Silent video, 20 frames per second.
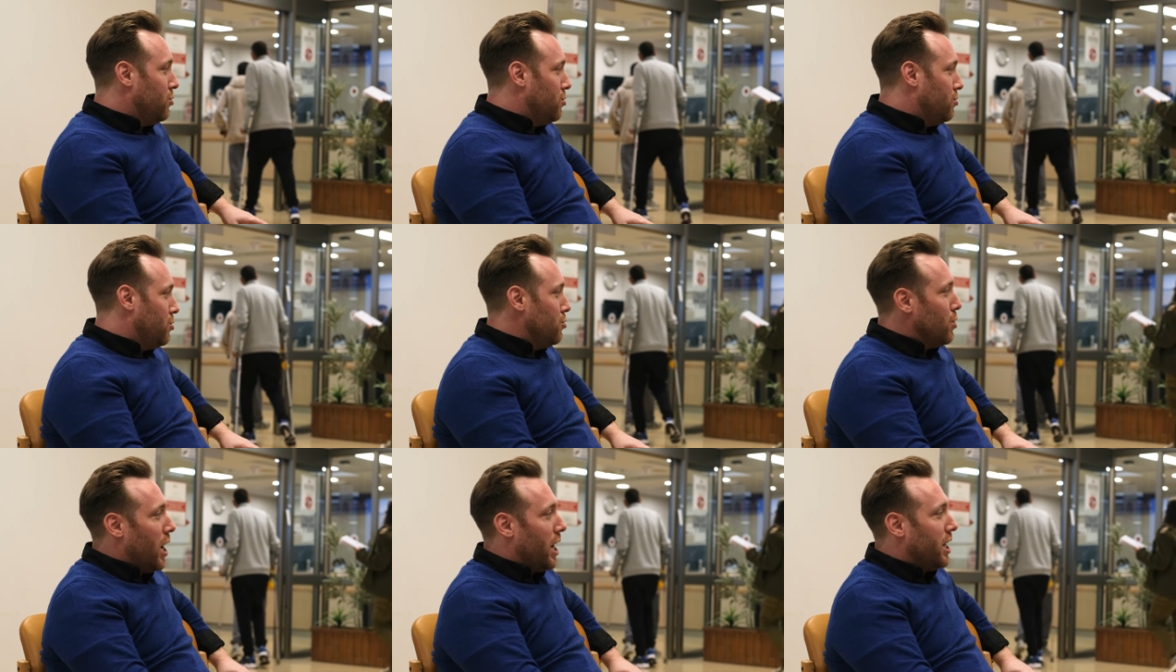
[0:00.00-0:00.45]

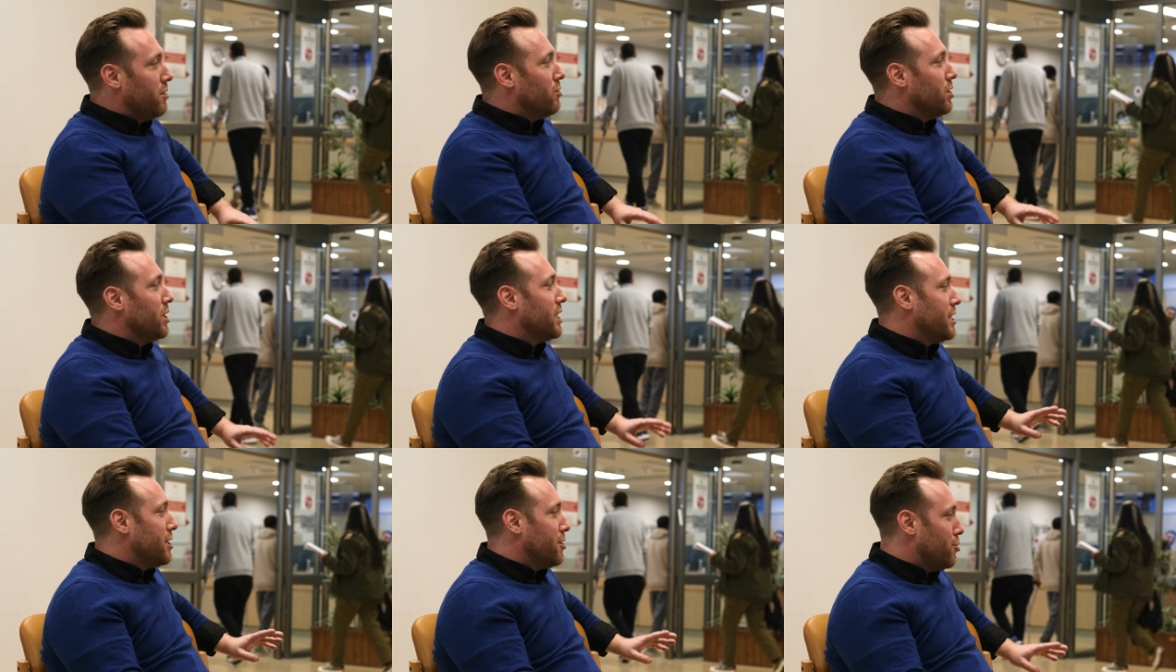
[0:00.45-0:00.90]
do not
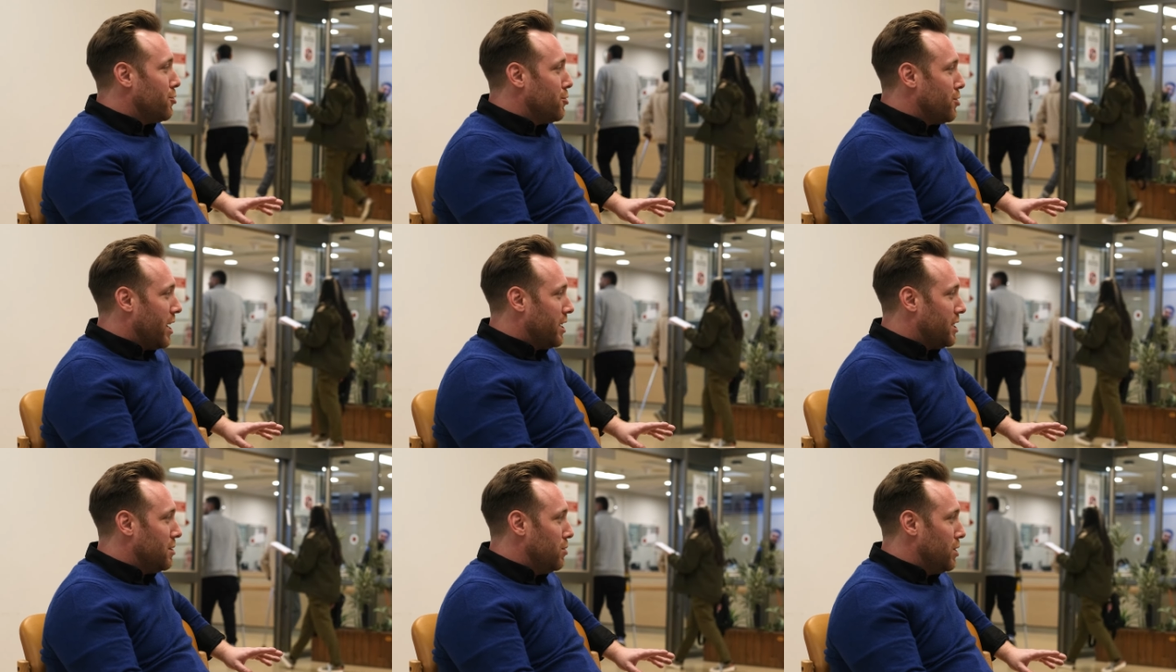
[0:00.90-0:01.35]
even consider
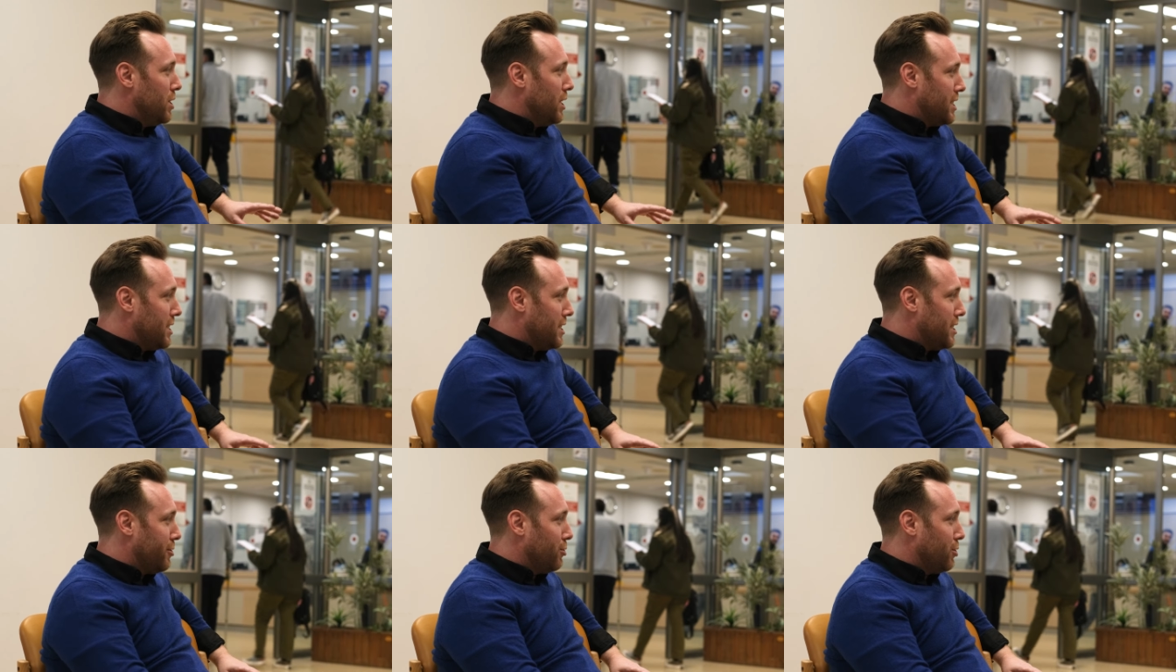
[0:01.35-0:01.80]
that to be
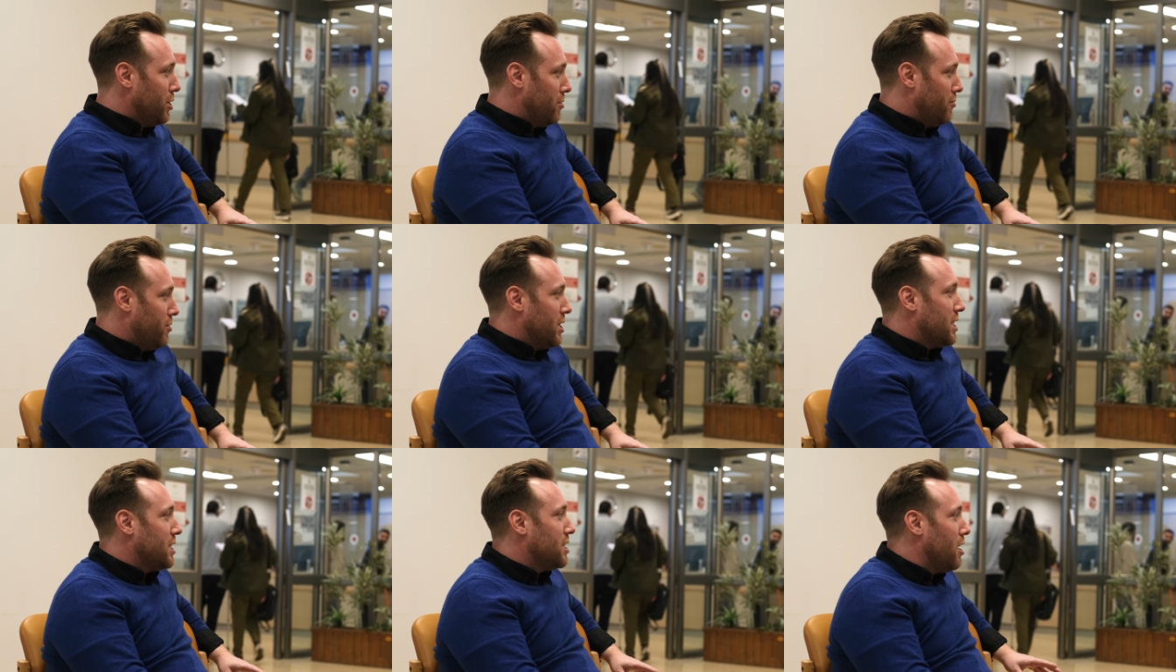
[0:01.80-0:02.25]
necessarily
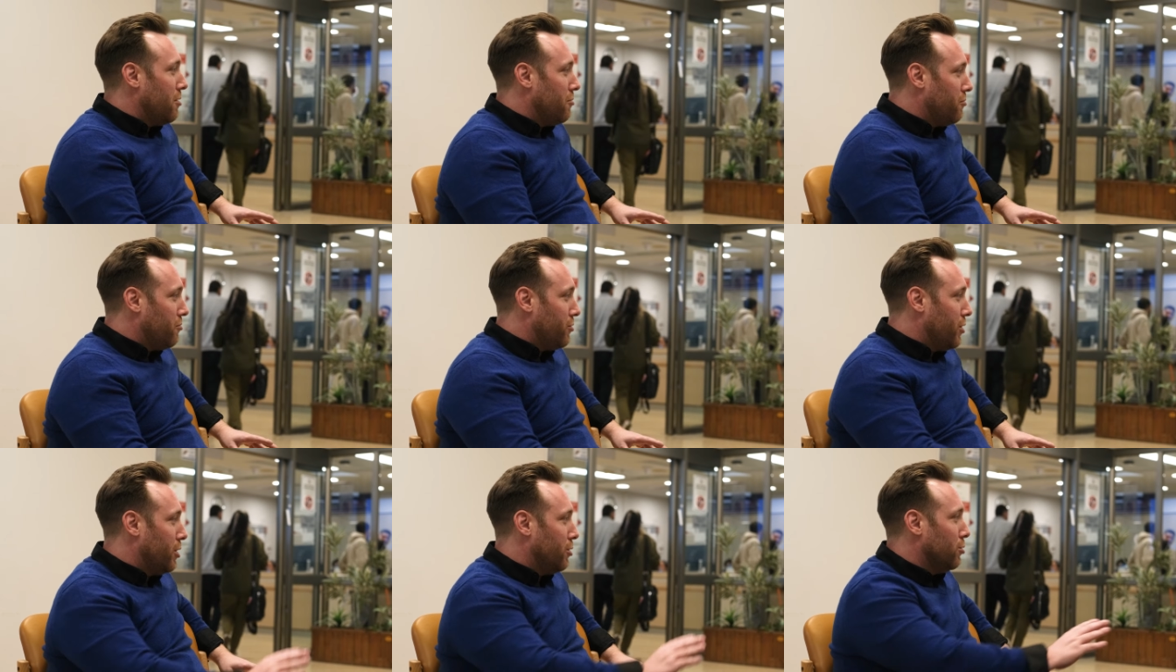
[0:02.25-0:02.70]
even
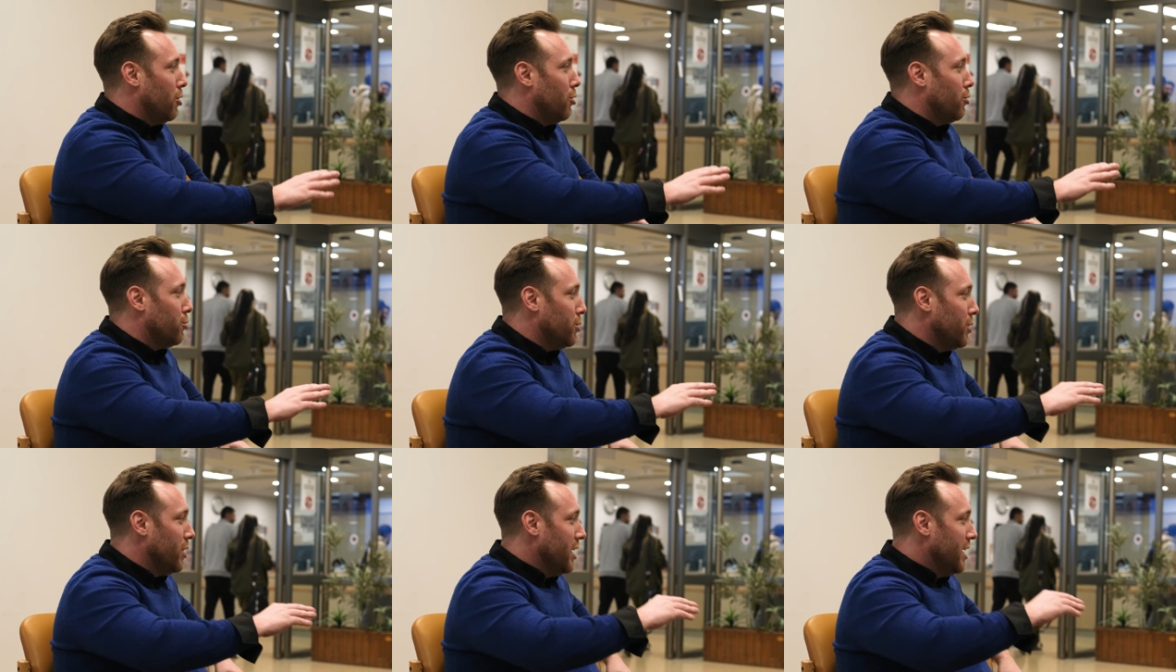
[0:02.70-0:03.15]
safe, let
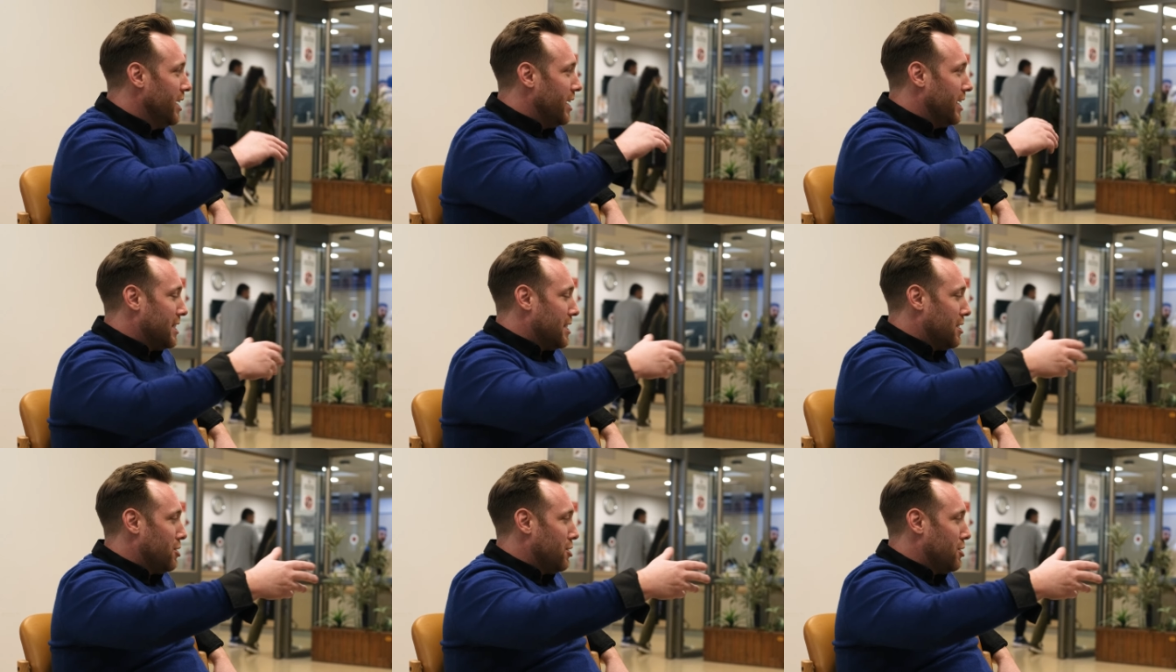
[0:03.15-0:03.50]
alone it's